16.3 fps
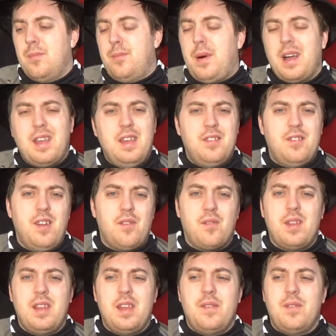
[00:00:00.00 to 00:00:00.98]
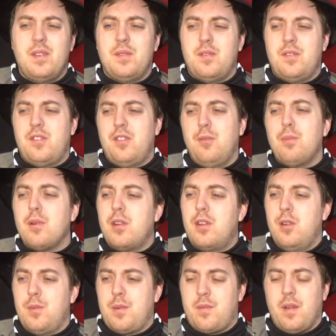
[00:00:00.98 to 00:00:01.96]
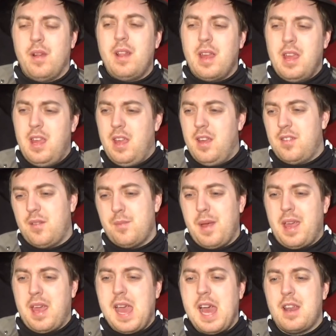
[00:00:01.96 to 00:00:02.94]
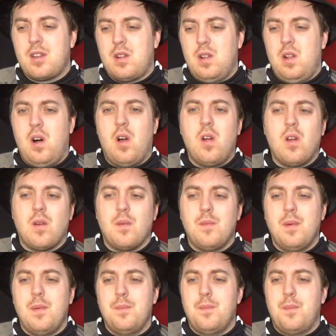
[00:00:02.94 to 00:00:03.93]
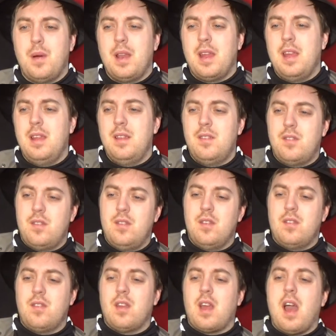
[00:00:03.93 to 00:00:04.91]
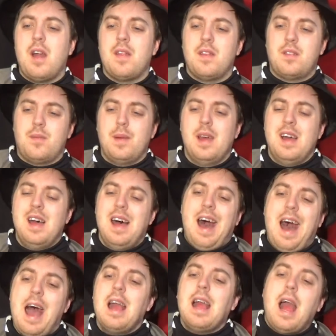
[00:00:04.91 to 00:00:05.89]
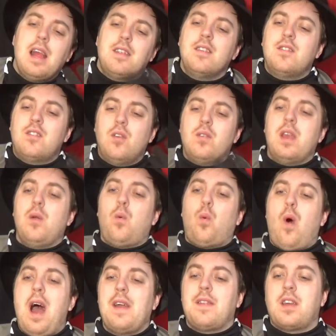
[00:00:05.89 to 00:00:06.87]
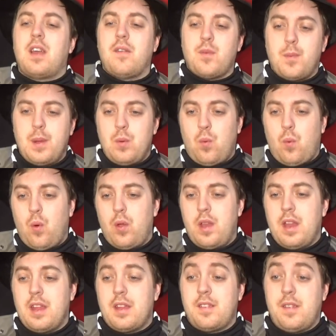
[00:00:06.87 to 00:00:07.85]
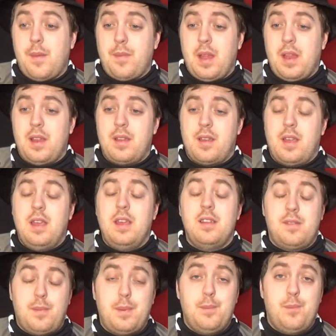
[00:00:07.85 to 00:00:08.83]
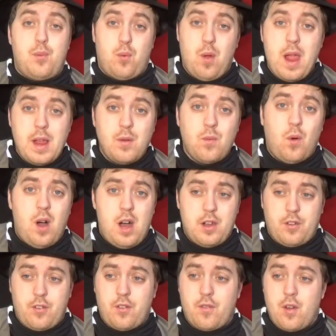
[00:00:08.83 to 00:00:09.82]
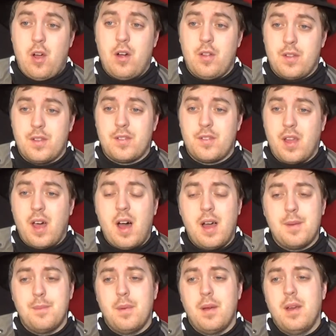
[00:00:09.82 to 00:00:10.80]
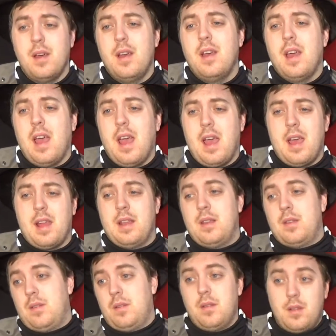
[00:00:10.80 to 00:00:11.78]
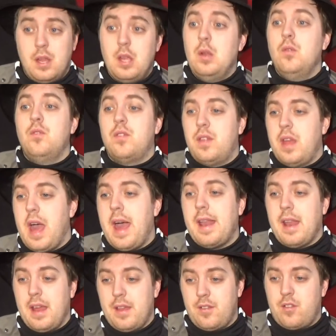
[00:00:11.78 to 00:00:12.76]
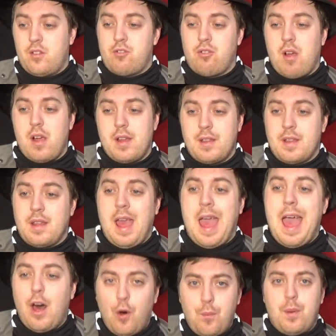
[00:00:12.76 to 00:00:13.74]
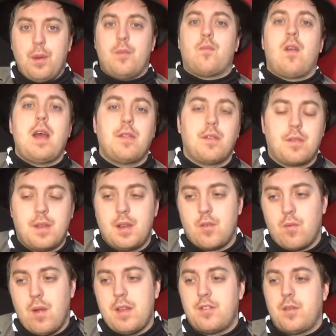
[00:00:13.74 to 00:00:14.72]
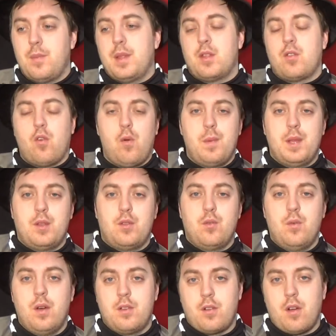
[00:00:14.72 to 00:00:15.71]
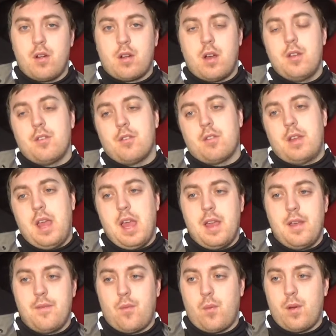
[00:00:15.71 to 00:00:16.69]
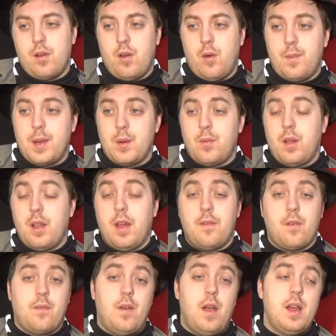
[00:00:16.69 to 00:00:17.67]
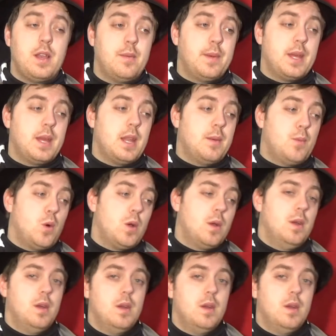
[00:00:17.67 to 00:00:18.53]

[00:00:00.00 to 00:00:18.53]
Bucky's not really even superhuman, really. He has a mechanical arm, but he's just a guy that's been... I just don't get why the government won't accept that he's been brainwashed for all this time. And use that as trying to help him rather than arrest him and throw him into a dark under cave where nobody will ever find him anymore.